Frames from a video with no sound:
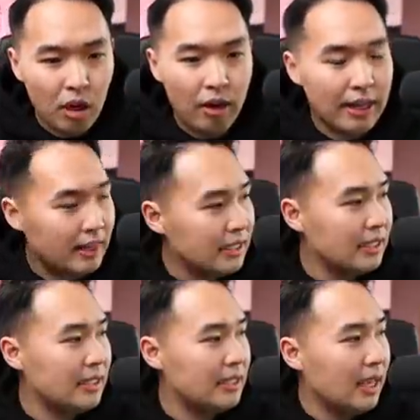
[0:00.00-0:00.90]
All right, this
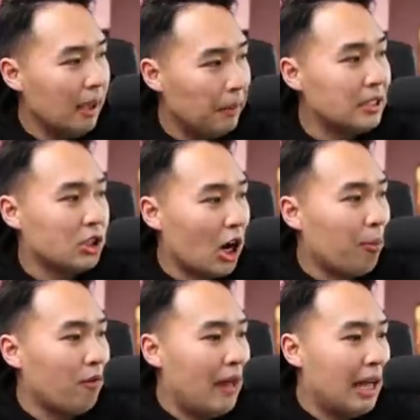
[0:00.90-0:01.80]
is but
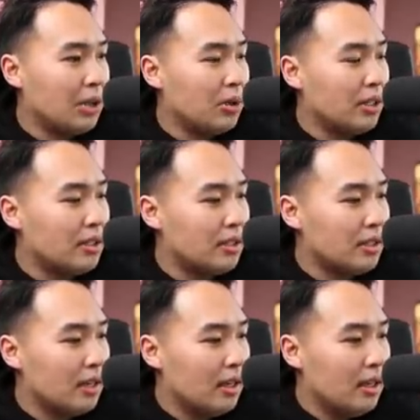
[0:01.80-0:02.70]
starboard value
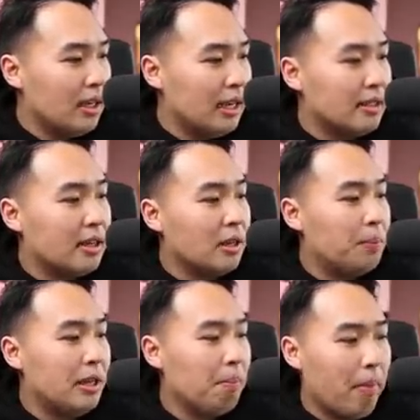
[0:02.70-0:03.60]
is is going to
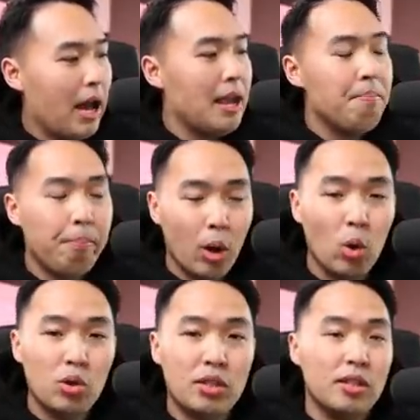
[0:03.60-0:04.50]
be my
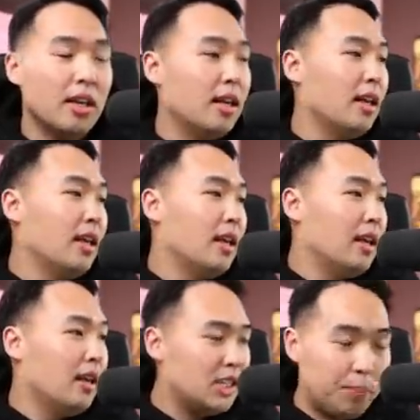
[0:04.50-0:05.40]
most
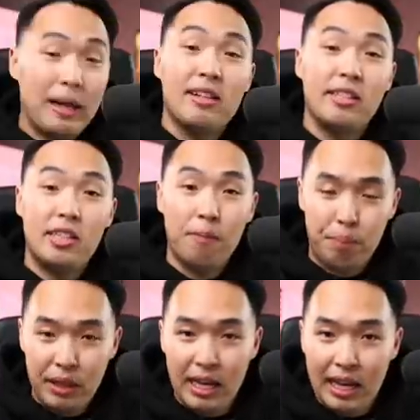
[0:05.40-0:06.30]

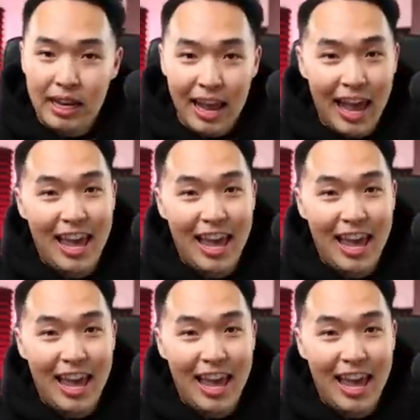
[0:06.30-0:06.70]
speculative play